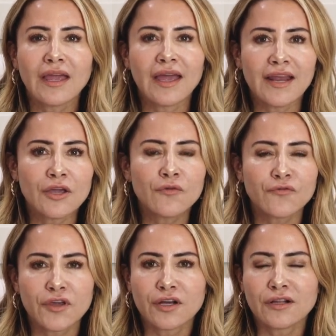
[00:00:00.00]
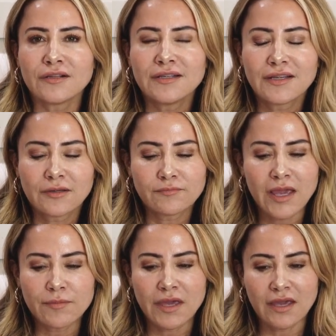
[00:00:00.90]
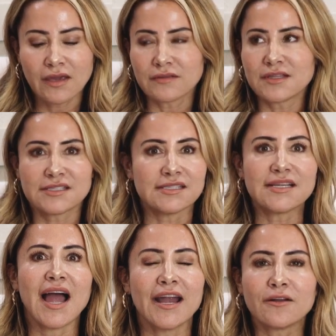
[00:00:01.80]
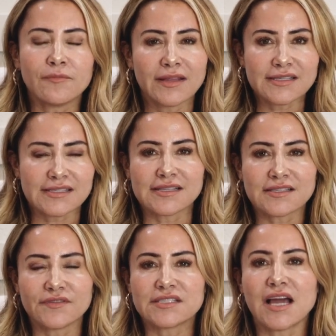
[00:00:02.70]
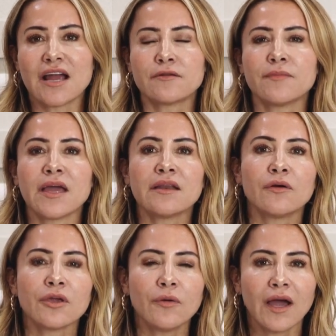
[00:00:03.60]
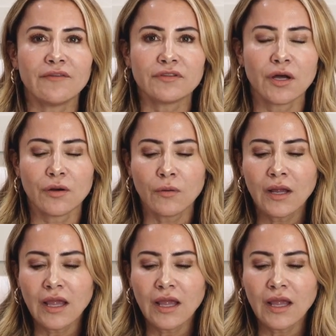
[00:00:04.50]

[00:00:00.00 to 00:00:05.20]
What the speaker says: And now you feel maybe this entitlement, the sense of entitlement, or you have low,